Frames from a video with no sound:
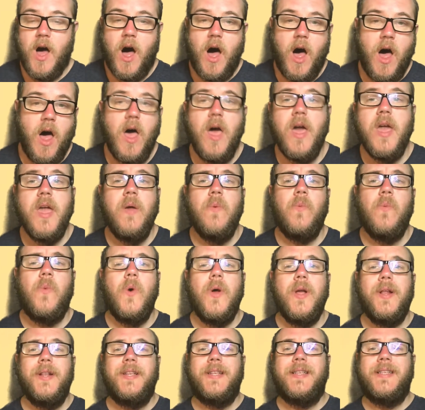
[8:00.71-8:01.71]
I
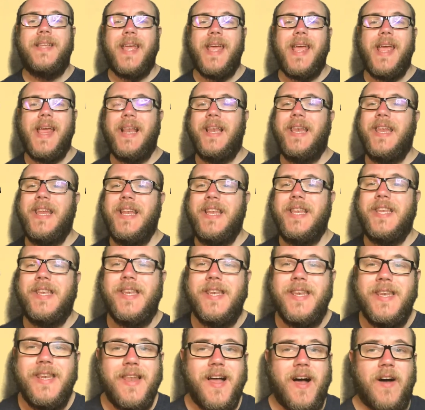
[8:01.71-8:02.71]
would dearly
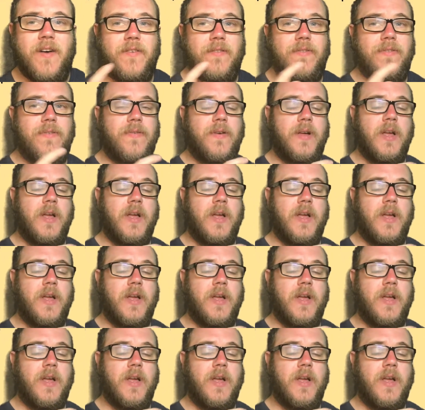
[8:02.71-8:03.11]
love